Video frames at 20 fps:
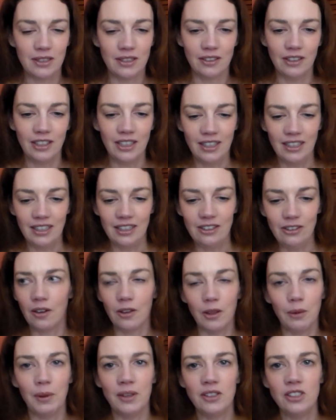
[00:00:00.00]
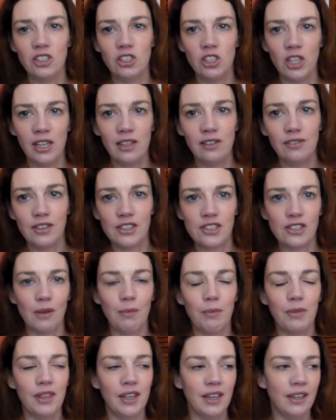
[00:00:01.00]
and or they went to jail for
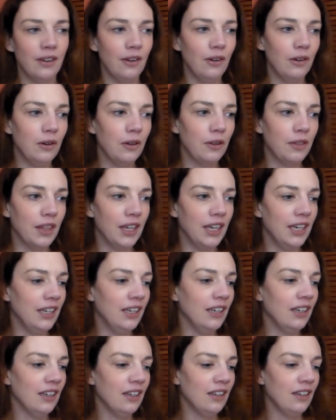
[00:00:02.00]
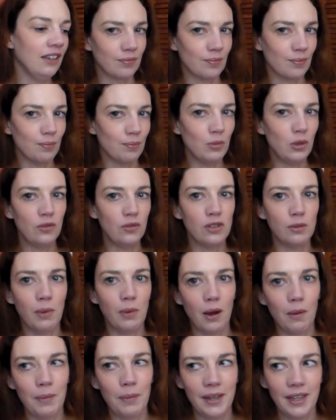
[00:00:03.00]
something, or they moved to
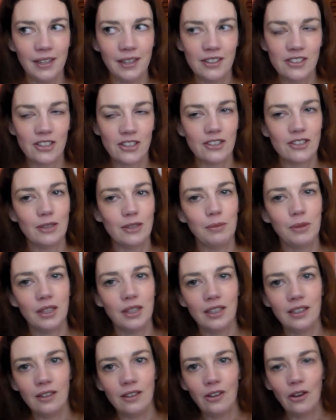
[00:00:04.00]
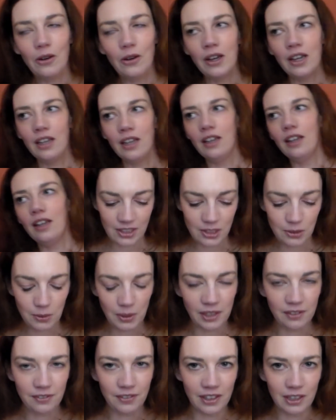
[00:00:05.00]
Barbados or something, you know. That's
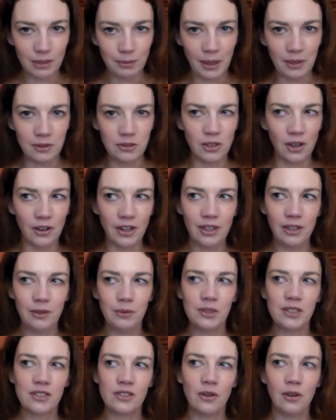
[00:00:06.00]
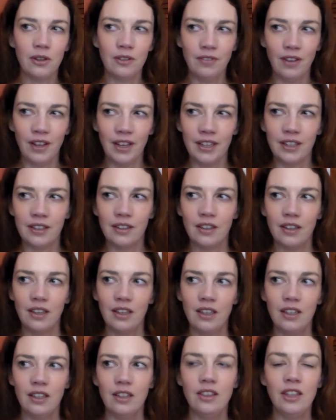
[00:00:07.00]
what I felt about Donna. It was sort of like
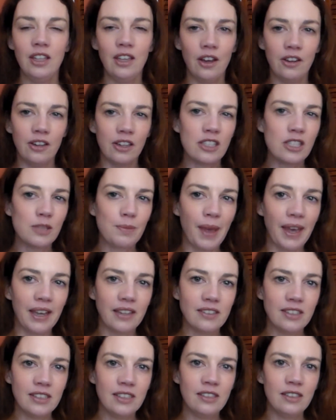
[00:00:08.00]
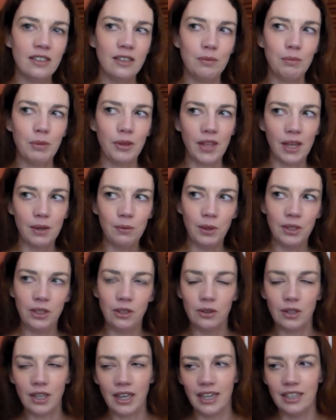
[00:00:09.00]
the unexpected, but then when
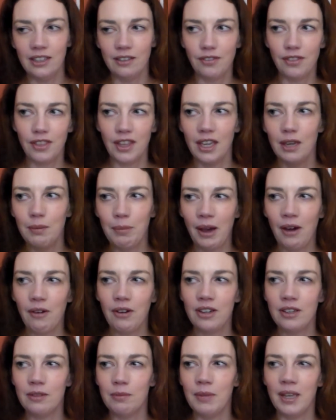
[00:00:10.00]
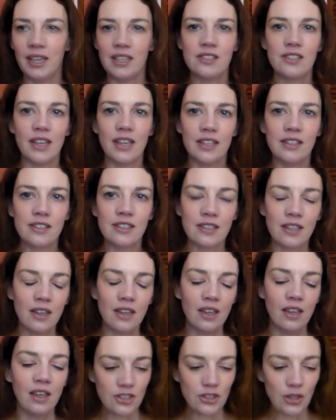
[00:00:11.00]
you kind of think about it, it makes sense.
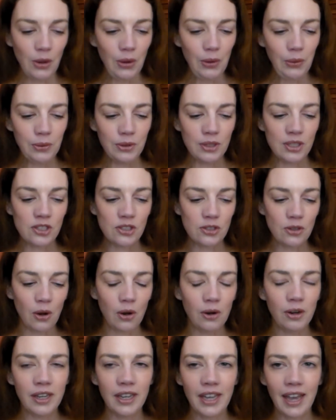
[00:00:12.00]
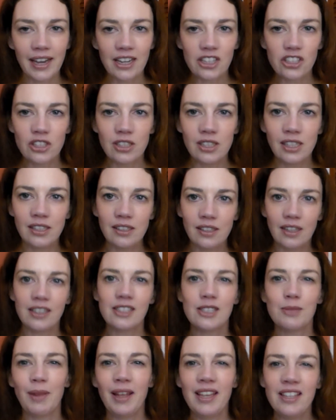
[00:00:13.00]
So the story actually
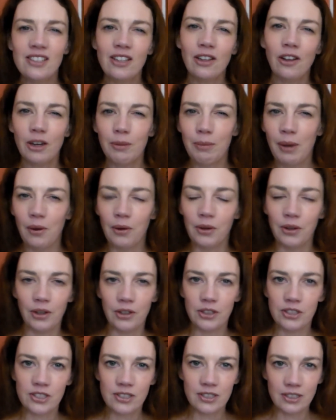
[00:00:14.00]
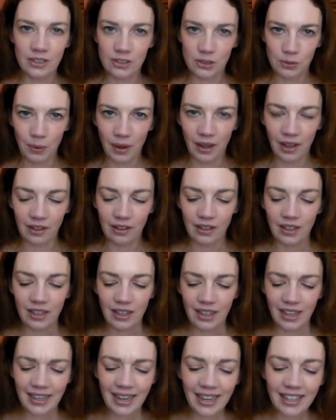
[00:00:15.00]
explains a lot about Gersten as well,
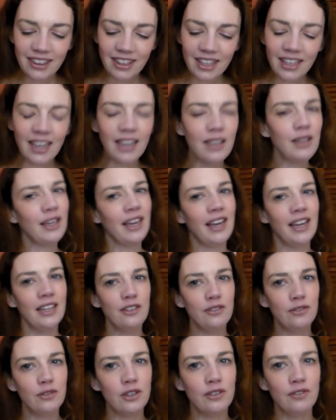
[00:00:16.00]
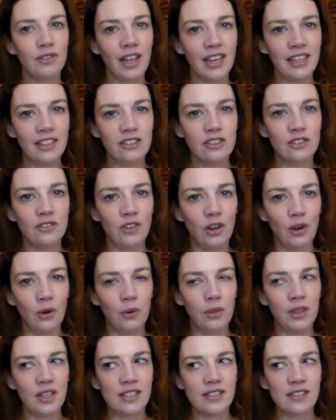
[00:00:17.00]
and I think I kind of would have liked to
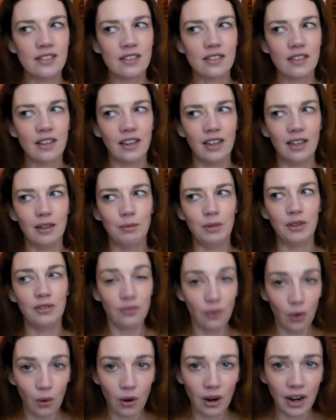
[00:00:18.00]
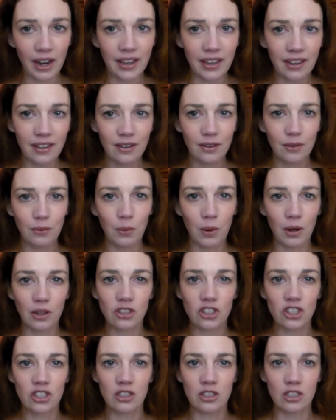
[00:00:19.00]
know this before I
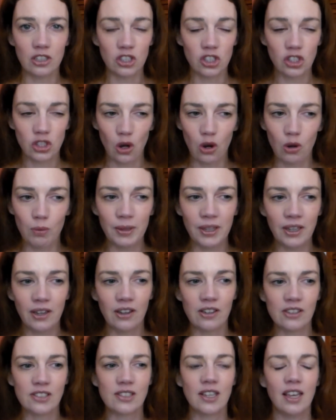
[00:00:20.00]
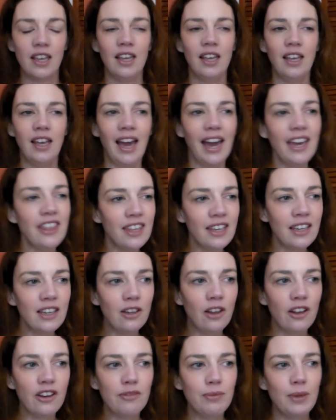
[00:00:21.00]
watched the show, because I think
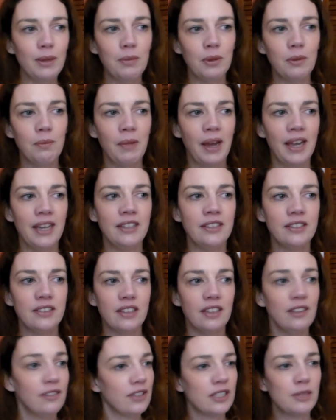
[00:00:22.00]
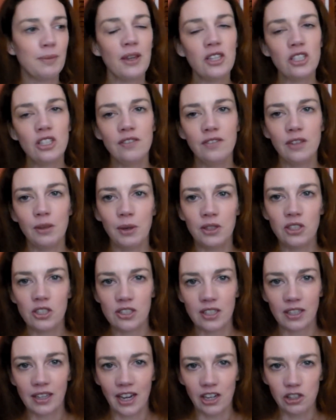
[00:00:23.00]
a lot of people might, especially if they were
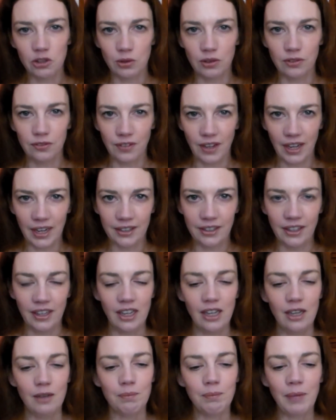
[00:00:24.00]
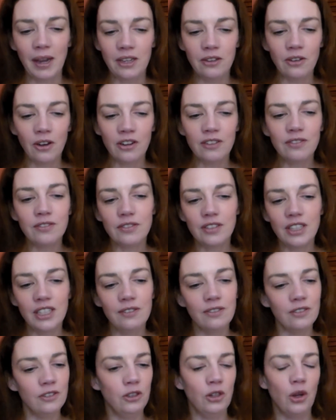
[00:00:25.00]
just a casual fan, might not have
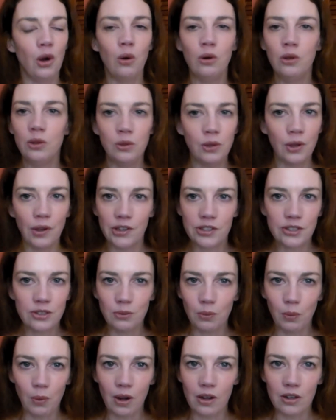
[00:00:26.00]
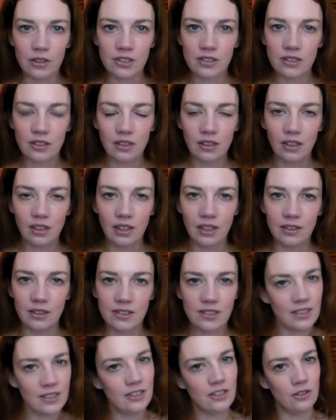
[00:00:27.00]
even known who Gersten was
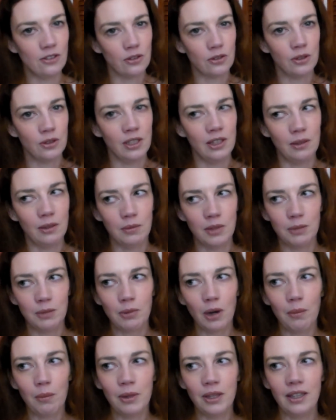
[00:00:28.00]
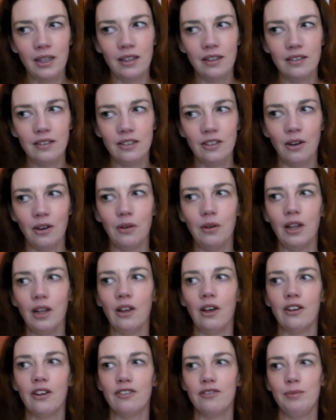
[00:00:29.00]
in season 3. They probably, you know, a
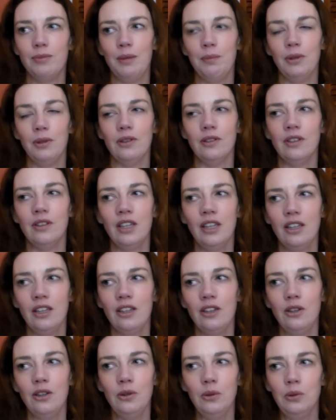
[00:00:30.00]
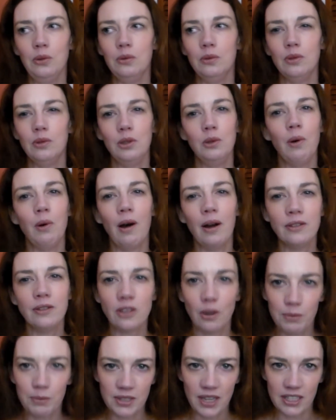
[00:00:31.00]
lot of people who
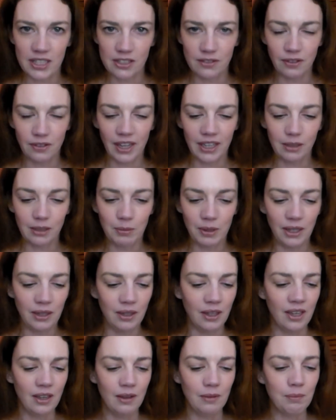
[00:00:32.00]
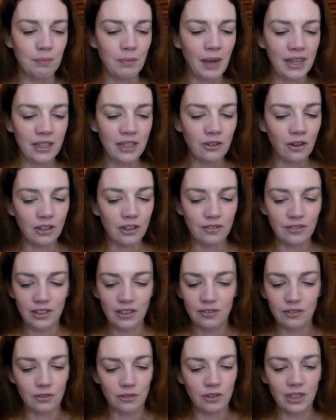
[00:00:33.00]
aren't obsessive like me might not have
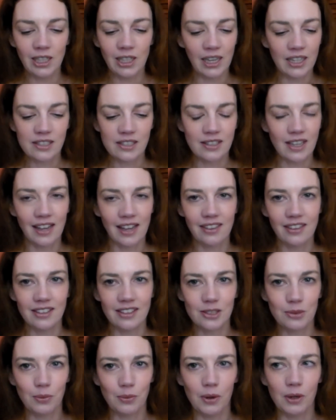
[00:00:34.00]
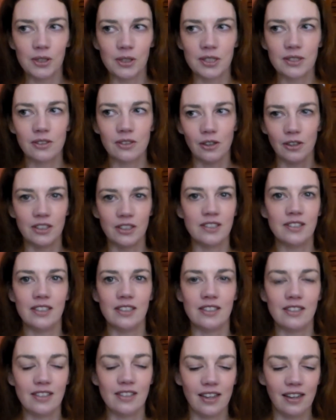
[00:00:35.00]
even realised that this was Donna's
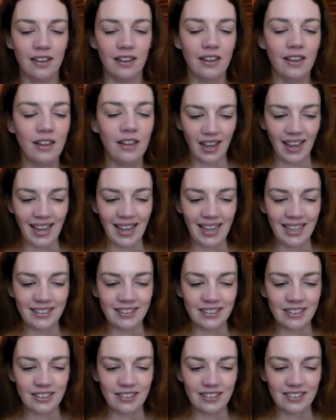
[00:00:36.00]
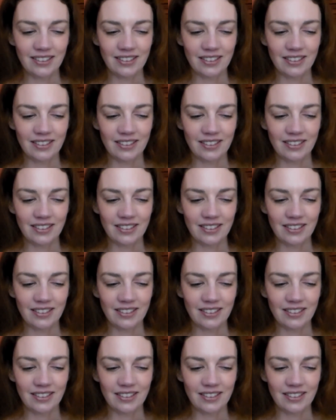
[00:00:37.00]
sister. And